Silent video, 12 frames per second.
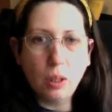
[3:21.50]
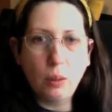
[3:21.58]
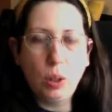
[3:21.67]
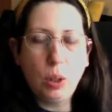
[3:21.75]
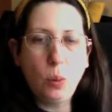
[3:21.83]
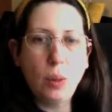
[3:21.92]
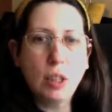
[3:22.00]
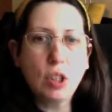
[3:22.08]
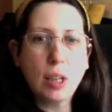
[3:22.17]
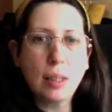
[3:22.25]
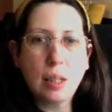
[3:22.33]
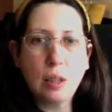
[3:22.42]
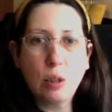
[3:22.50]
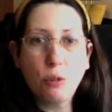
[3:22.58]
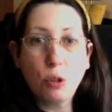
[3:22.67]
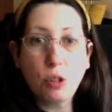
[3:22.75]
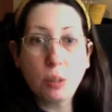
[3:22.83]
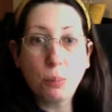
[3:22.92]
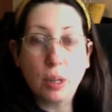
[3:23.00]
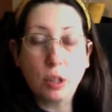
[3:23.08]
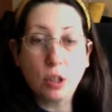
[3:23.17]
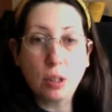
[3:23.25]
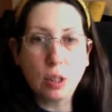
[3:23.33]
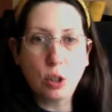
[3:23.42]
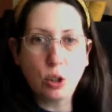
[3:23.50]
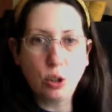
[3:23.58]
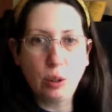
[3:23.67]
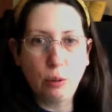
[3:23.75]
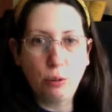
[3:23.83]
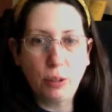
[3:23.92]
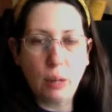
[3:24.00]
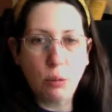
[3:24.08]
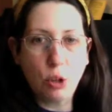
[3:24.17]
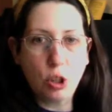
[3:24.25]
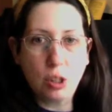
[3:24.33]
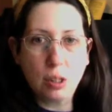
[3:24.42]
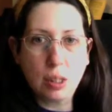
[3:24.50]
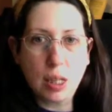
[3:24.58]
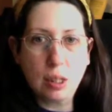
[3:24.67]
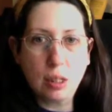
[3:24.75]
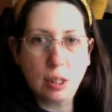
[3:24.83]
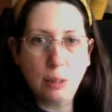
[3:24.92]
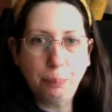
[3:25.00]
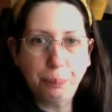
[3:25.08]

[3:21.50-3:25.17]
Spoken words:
You want to jot down your first impressions because you're going to forget what you just tasted.